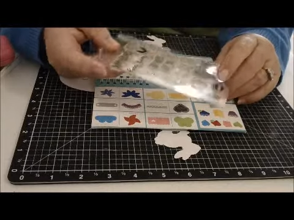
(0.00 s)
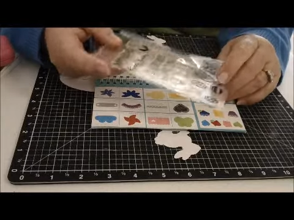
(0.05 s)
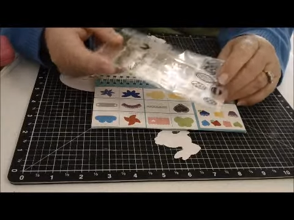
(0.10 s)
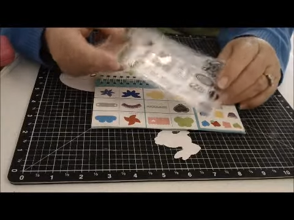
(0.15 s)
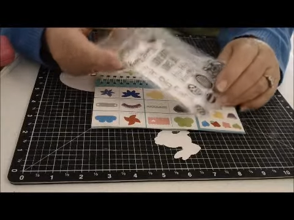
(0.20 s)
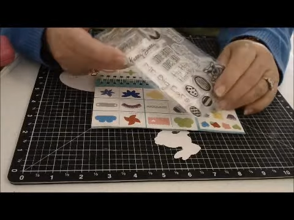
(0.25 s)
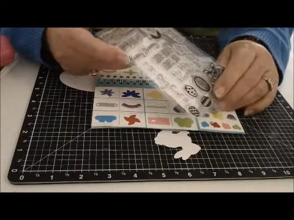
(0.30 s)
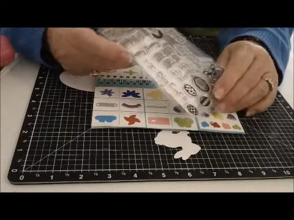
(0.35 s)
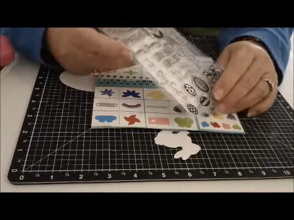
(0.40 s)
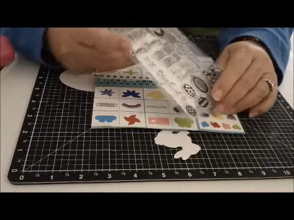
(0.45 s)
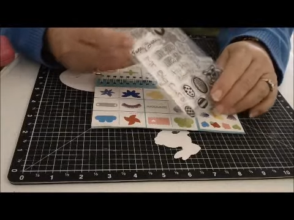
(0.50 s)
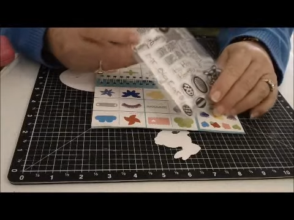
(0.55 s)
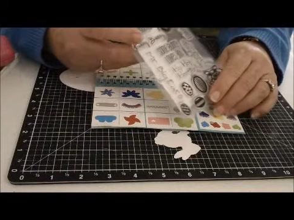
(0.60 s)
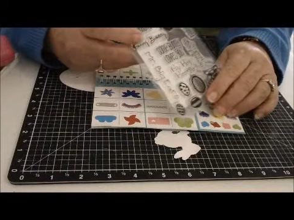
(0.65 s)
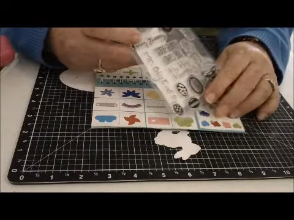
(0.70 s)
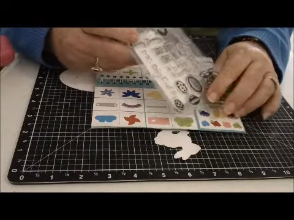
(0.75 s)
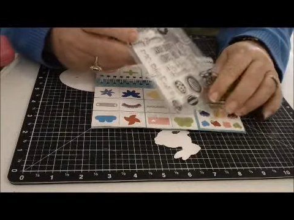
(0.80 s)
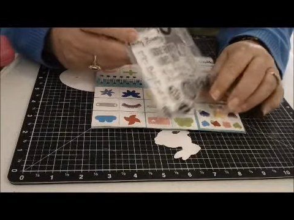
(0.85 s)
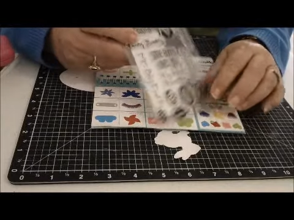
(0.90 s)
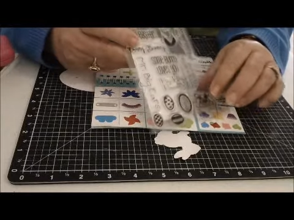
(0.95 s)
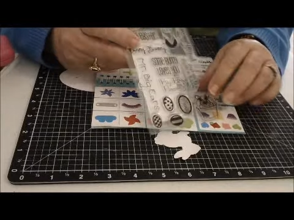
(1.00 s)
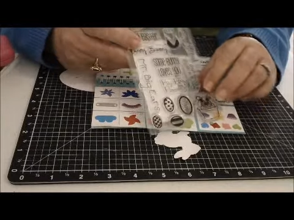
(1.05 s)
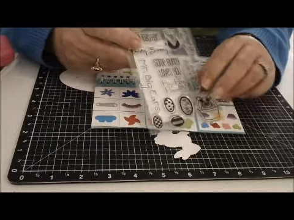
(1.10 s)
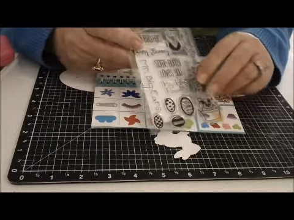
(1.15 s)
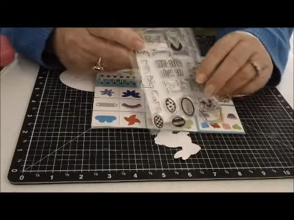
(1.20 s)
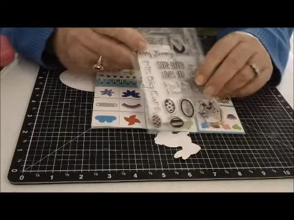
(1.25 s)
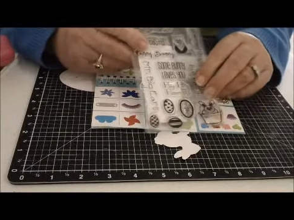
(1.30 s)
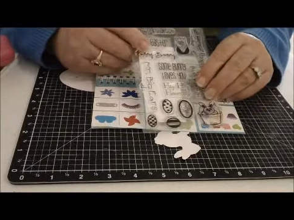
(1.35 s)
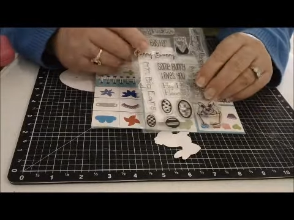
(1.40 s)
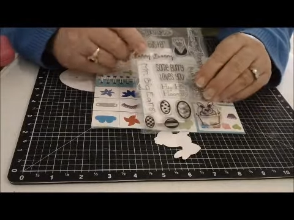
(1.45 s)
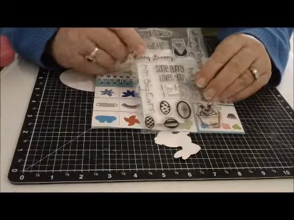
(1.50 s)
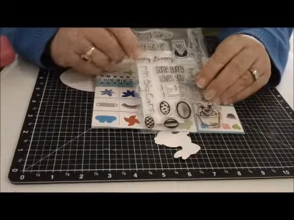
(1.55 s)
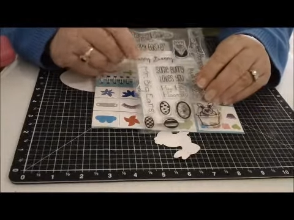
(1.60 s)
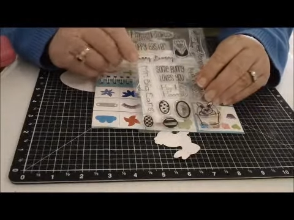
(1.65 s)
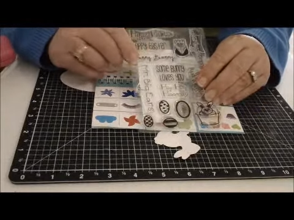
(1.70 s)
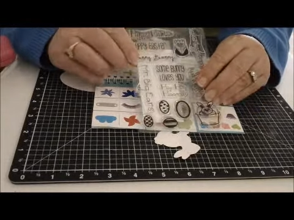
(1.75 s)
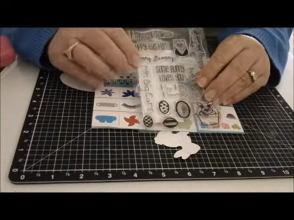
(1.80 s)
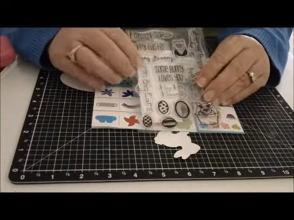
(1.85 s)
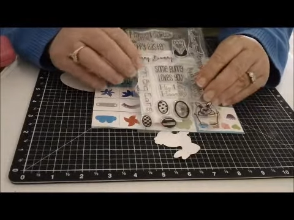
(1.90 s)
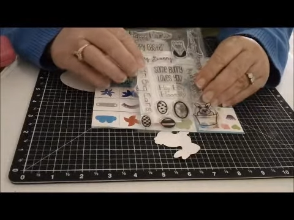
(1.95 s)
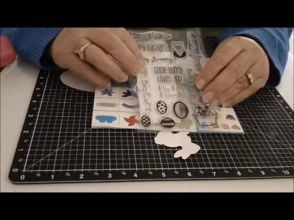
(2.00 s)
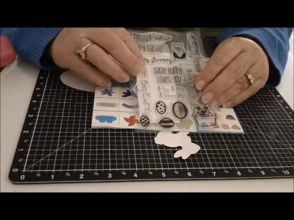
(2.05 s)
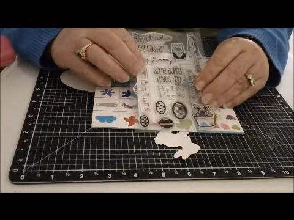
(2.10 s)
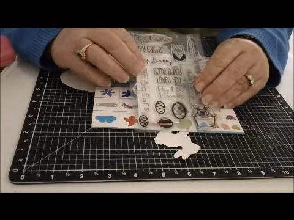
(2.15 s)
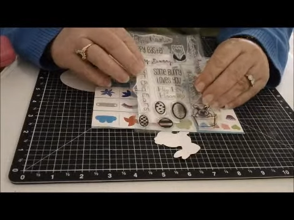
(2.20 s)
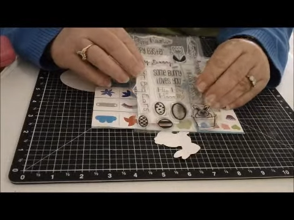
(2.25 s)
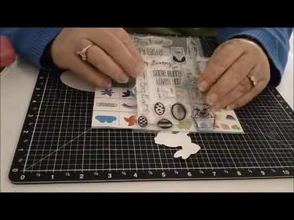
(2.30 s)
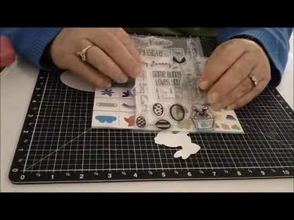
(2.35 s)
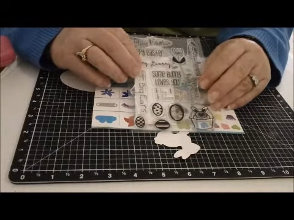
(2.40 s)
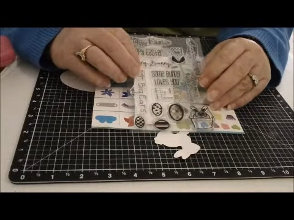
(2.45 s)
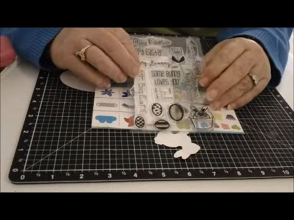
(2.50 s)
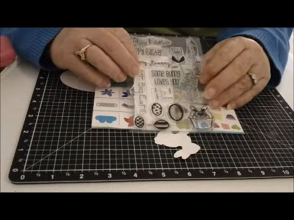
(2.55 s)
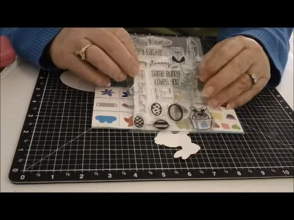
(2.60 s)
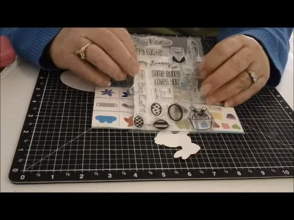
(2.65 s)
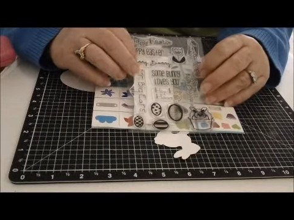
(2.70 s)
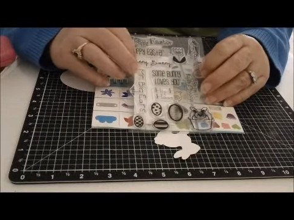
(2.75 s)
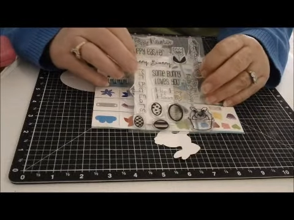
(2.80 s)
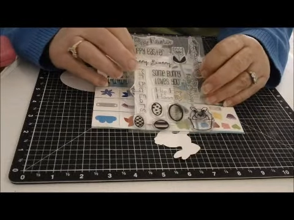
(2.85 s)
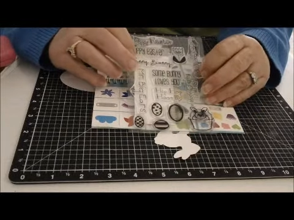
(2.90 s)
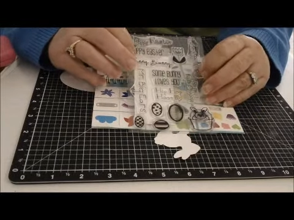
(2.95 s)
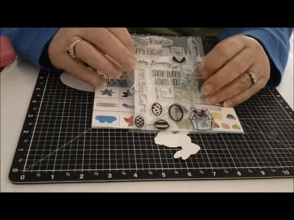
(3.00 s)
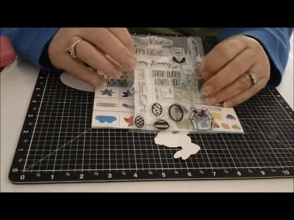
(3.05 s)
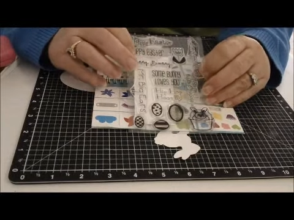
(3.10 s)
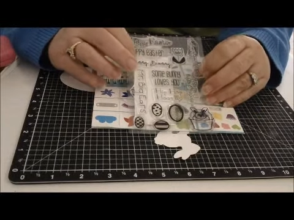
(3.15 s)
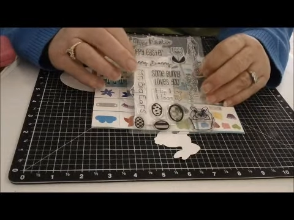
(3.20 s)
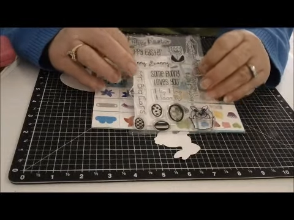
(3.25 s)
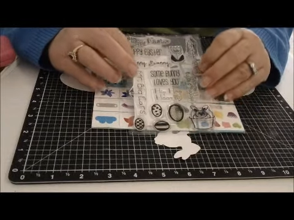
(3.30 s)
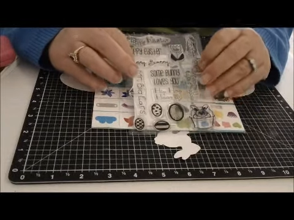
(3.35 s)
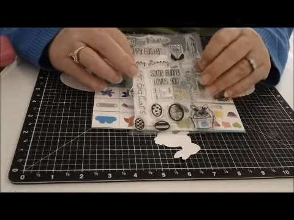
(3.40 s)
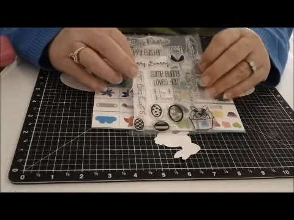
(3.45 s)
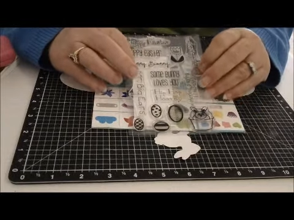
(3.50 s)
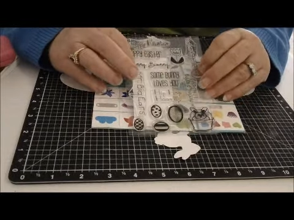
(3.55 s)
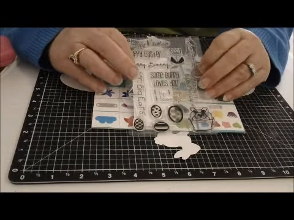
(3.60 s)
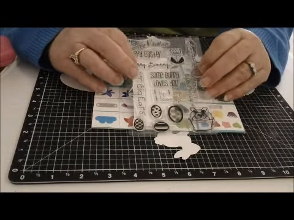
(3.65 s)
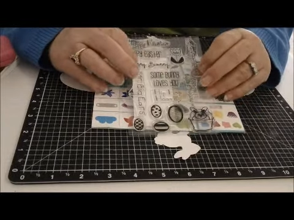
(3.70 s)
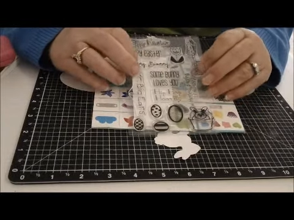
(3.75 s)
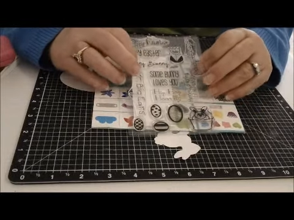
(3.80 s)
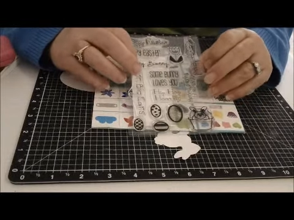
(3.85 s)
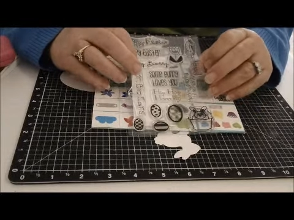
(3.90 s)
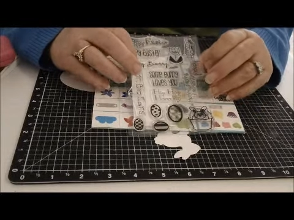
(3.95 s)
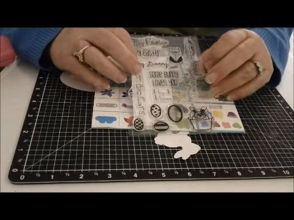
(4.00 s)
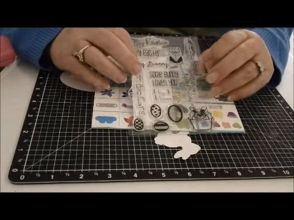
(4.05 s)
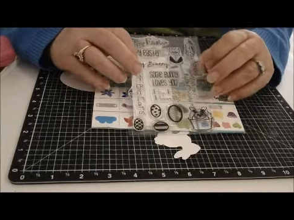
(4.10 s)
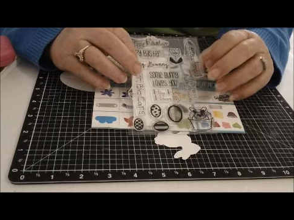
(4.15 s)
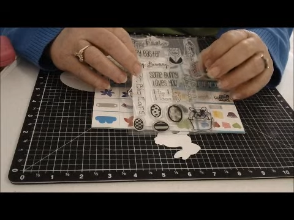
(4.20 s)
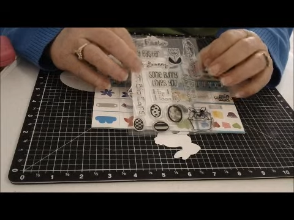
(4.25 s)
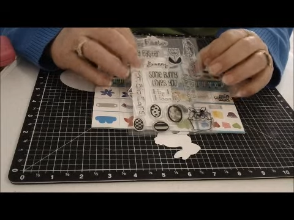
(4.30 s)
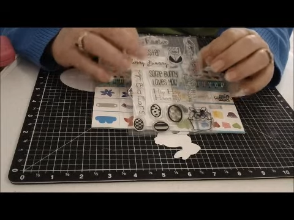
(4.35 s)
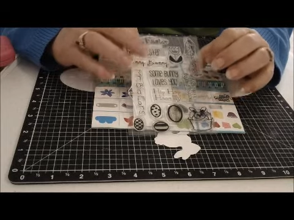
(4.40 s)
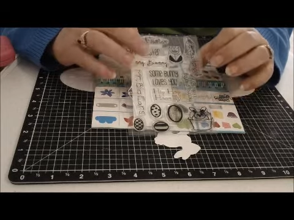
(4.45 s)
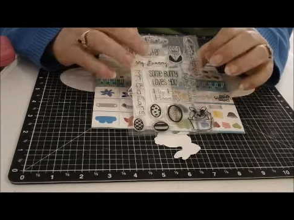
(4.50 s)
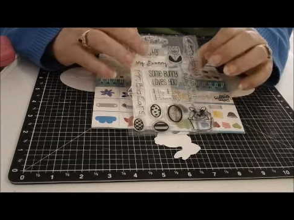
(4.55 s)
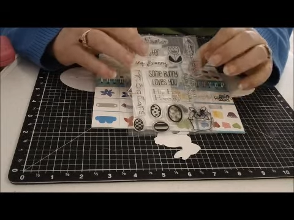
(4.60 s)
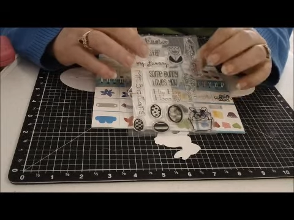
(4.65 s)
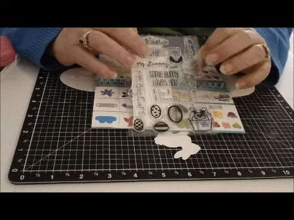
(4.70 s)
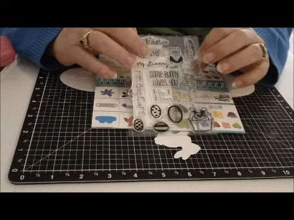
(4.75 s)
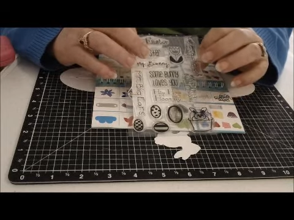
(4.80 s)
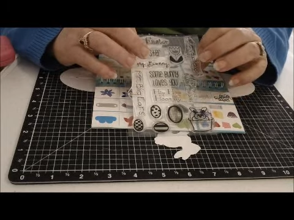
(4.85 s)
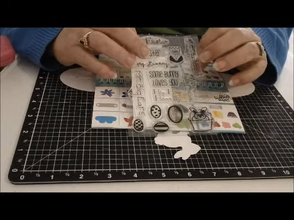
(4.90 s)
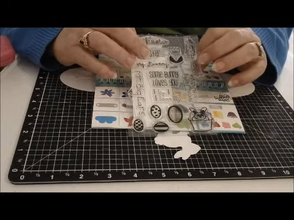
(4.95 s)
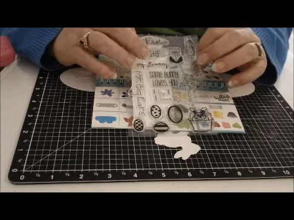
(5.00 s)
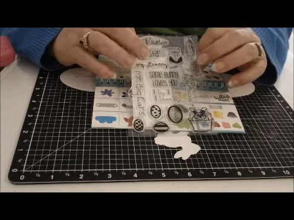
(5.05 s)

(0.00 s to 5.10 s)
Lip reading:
[unreadable: no face in view]